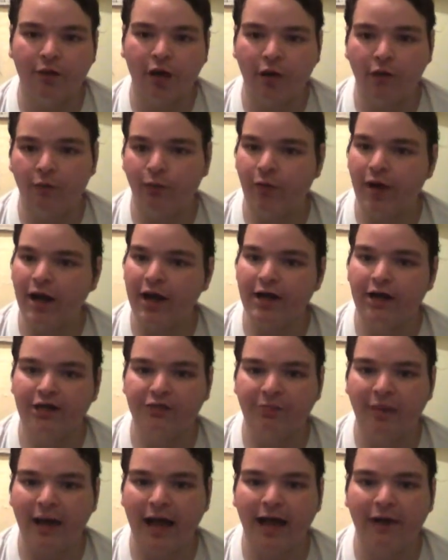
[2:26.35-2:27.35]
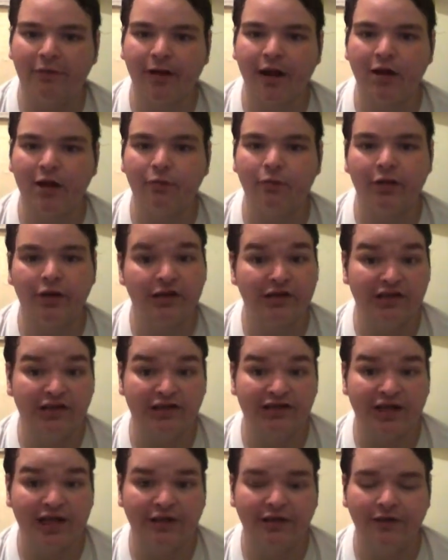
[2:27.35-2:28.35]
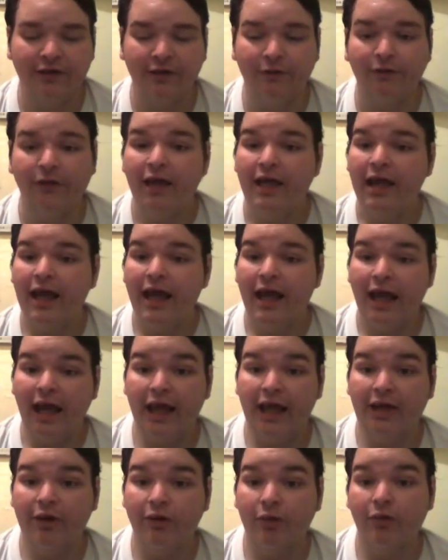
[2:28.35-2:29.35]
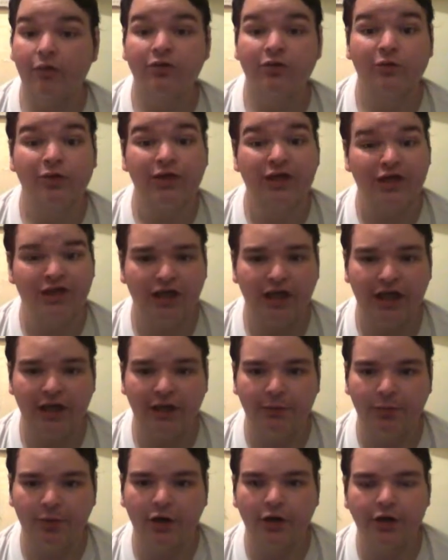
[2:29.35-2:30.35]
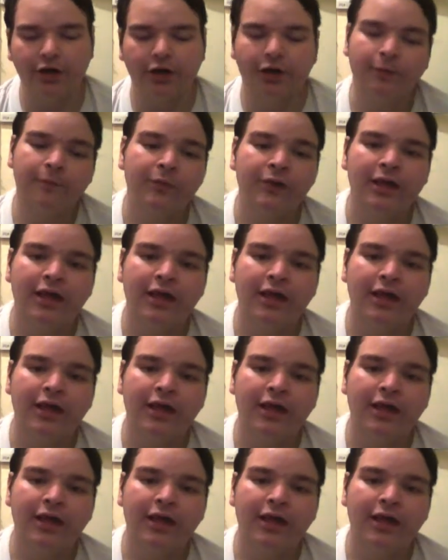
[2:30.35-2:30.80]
a, a reddish background with a detective and also his shady partner.